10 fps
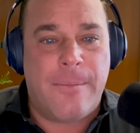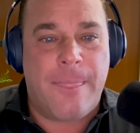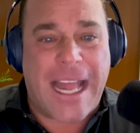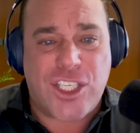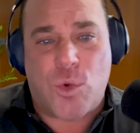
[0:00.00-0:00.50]

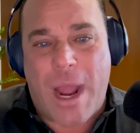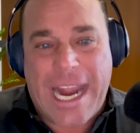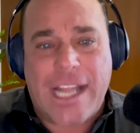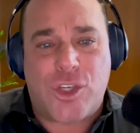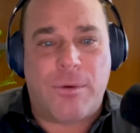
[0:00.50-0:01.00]
That's the right
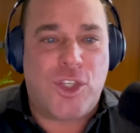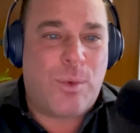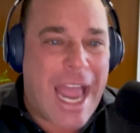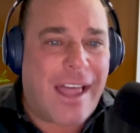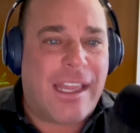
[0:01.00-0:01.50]
answer. Because the
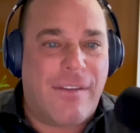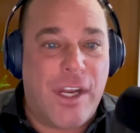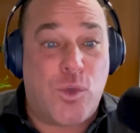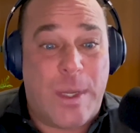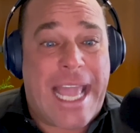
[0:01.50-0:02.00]
reality of it
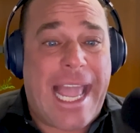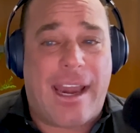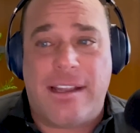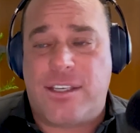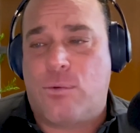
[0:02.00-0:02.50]
is we can't.
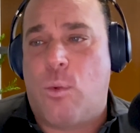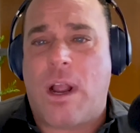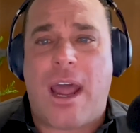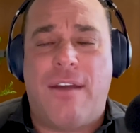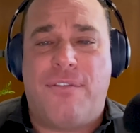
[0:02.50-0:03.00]
It's
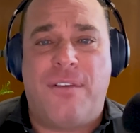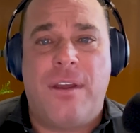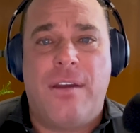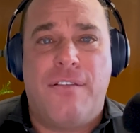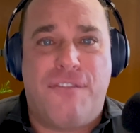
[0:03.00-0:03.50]
what kind of
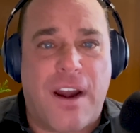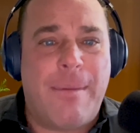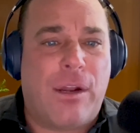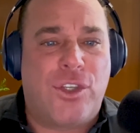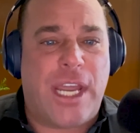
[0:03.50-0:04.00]

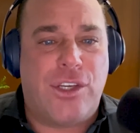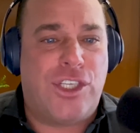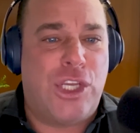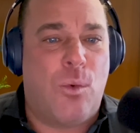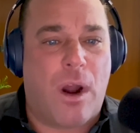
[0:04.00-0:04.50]
fundamental
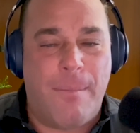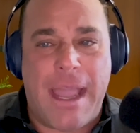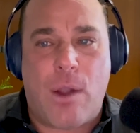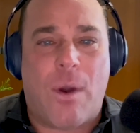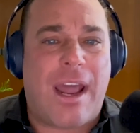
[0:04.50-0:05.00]
changes do you want to
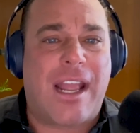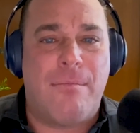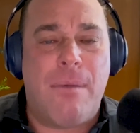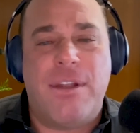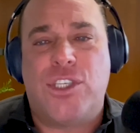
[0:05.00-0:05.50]
make? What kind of
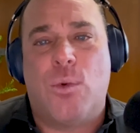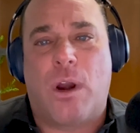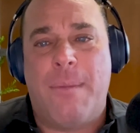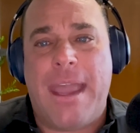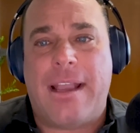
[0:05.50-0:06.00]
commitments do you
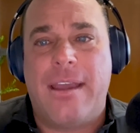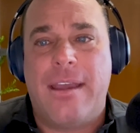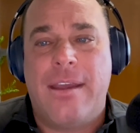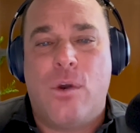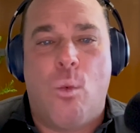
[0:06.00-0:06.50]
want to make?
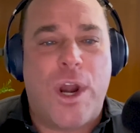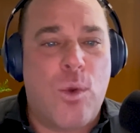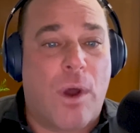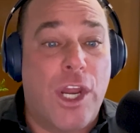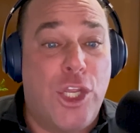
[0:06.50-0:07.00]
What do
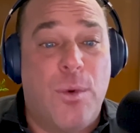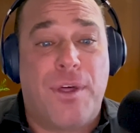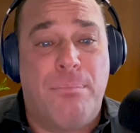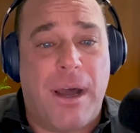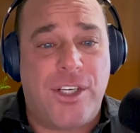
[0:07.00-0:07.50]
you want to do
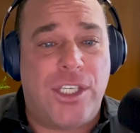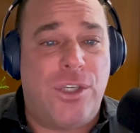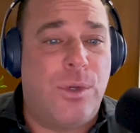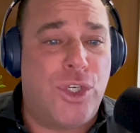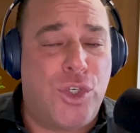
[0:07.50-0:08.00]
with a budget
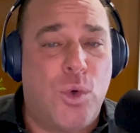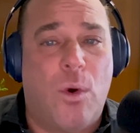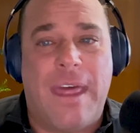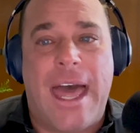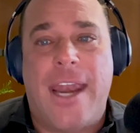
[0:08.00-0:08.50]
to
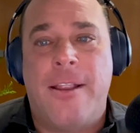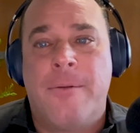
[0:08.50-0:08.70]
ensure that